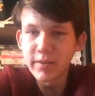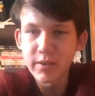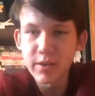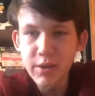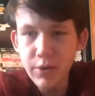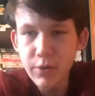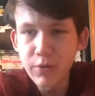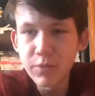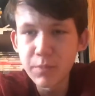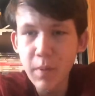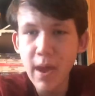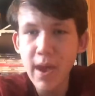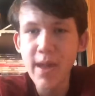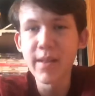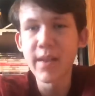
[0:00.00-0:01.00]
is a huge
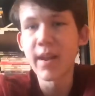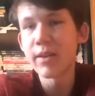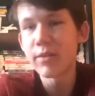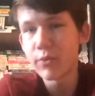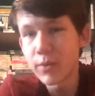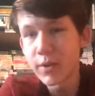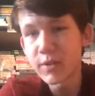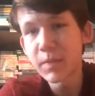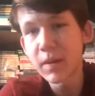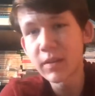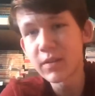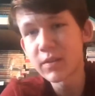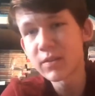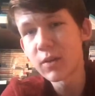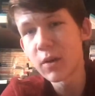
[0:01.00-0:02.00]
band, and I do
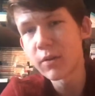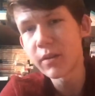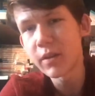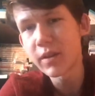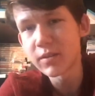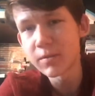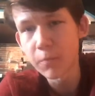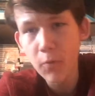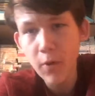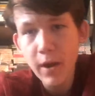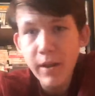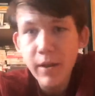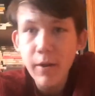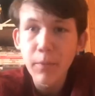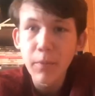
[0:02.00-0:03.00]
expect this song to get some
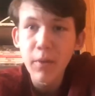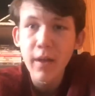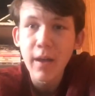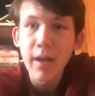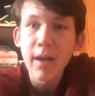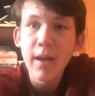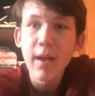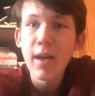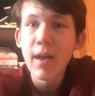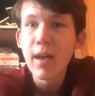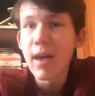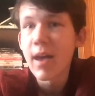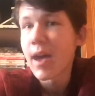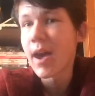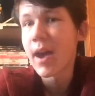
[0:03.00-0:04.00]
radio play,
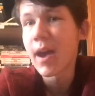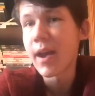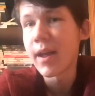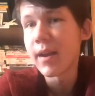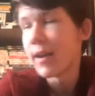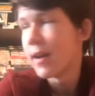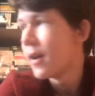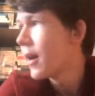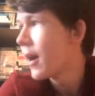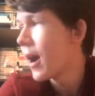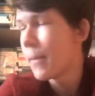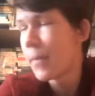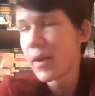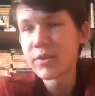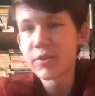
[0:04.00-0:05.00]
and
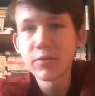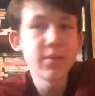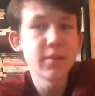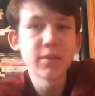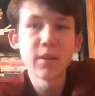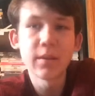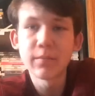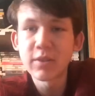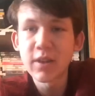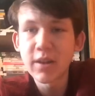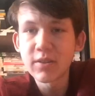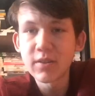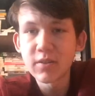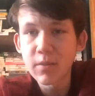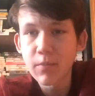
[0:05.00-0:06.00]
I bet you in some
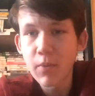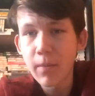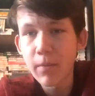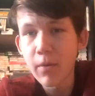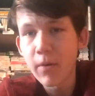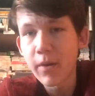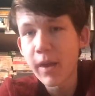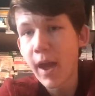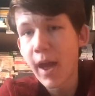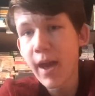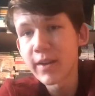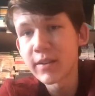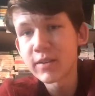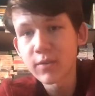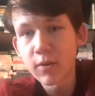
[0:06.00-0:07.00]
stations it probably already
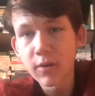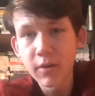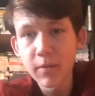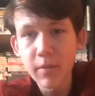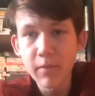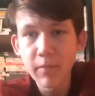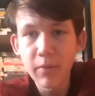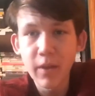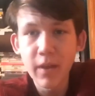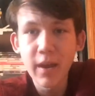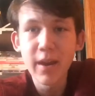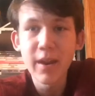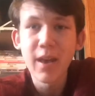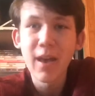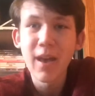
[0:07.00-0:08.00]
has started to be
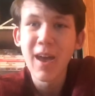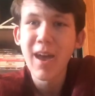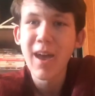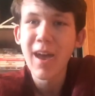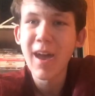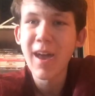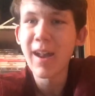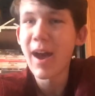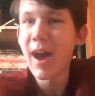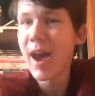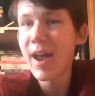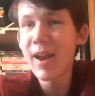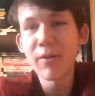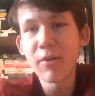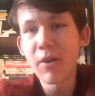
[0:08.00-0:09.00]
played, and
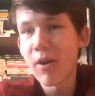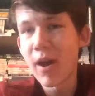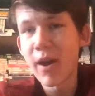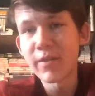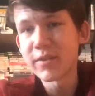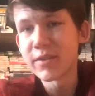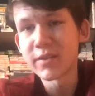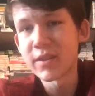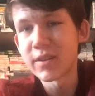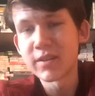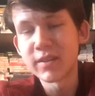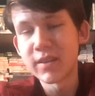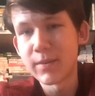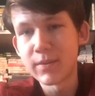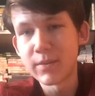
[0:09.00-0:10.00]
I don't know how this is gonna
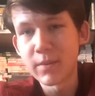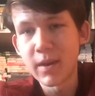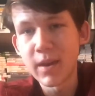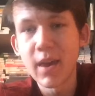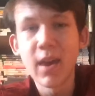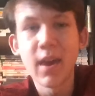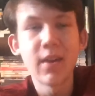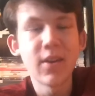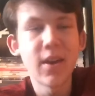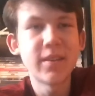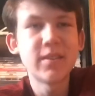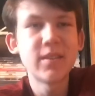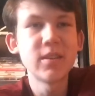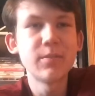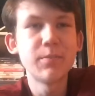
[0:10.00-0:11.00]
sit with me.
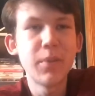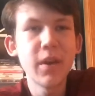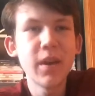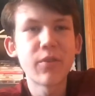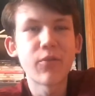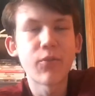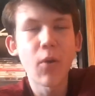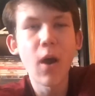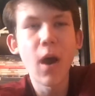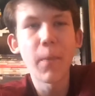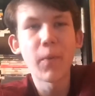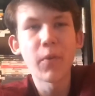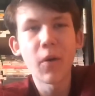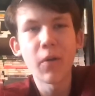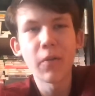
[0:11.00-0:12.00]
It's this big
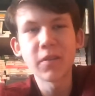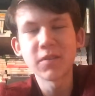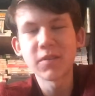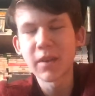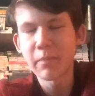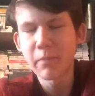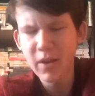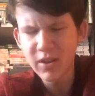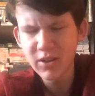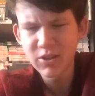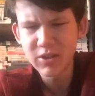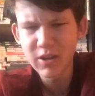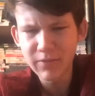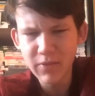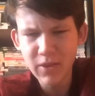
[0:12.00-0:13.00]
drop with all this like pitch
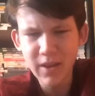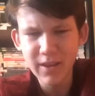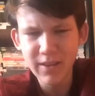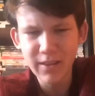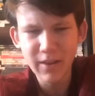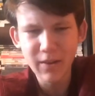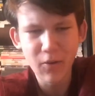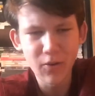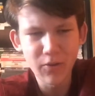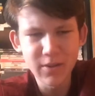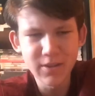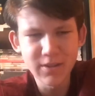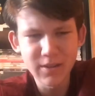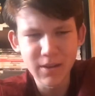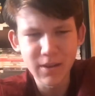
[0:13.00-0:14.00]
shifting and like all
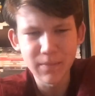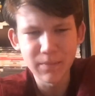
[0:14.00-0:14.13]
this